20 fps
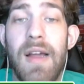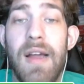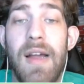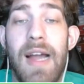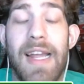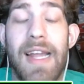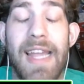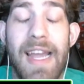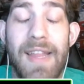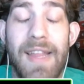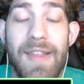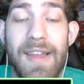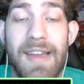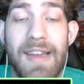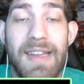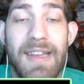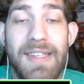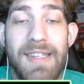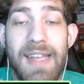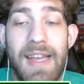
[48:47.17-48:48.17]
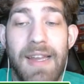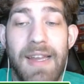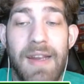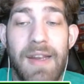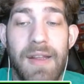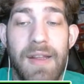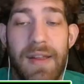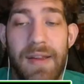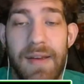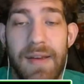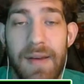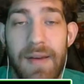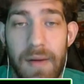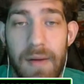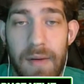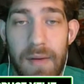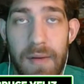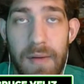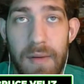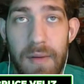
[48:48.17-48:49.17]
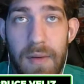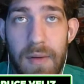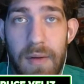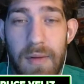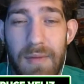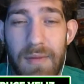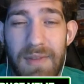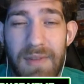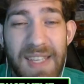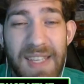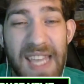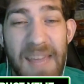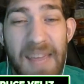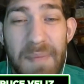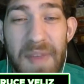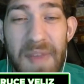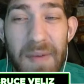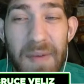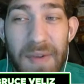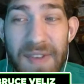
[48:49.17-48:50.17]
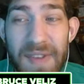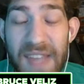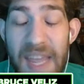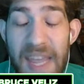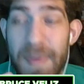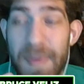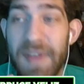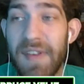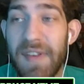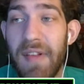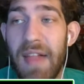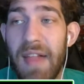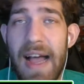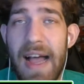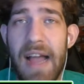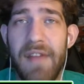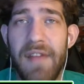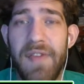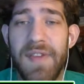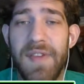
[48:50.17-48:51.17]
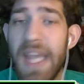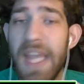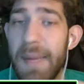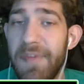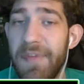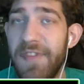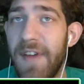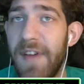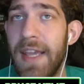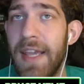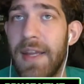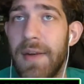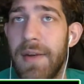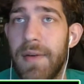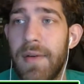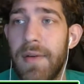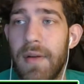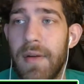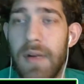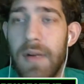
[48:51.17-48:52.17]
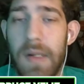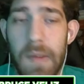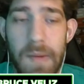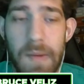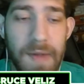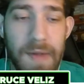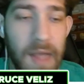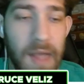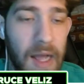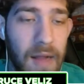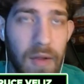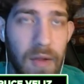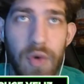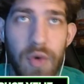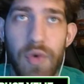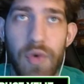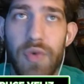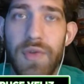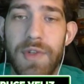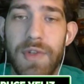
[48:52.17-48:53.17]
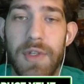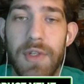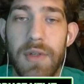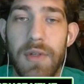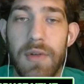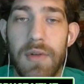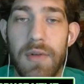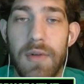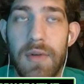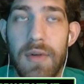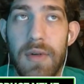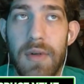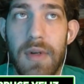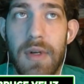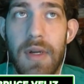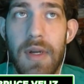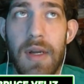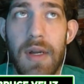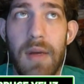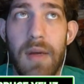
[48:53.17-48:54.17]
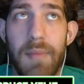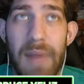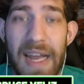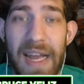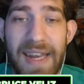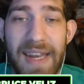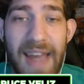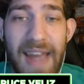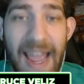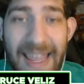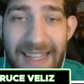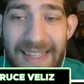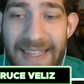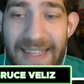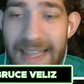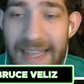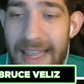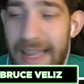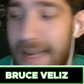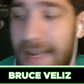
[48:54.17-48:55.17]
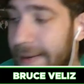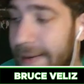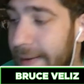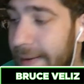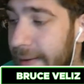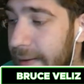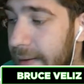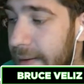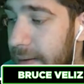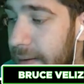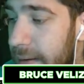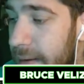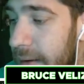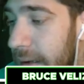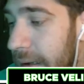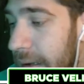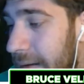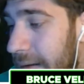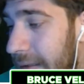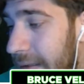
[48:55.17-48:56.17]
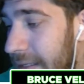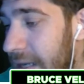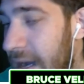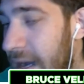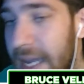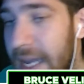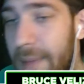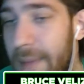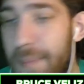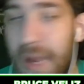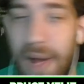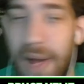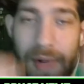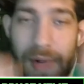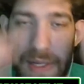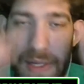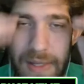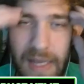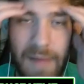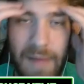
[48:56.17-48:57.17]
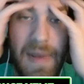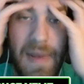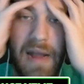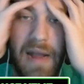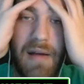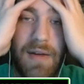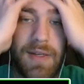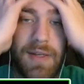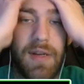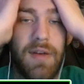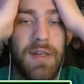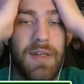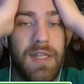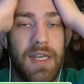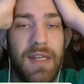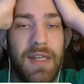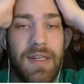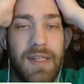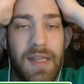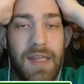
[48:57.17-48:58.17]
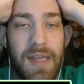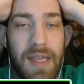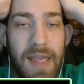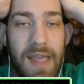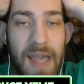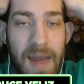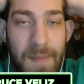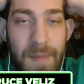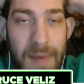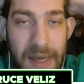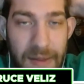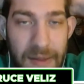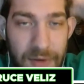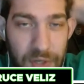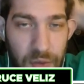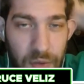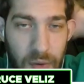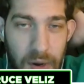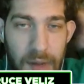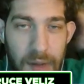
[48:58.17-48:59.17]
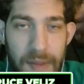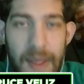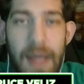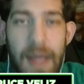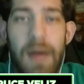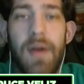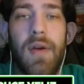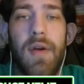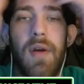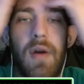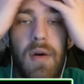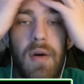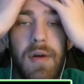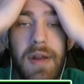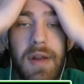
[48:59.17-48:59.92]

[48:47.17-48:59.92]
Again, like I said, let's keep it. Let's keep this alive. Let's keep fighting. Let's not lose by 19. Let's not get publicly embarrassed on TNT again by the squad that already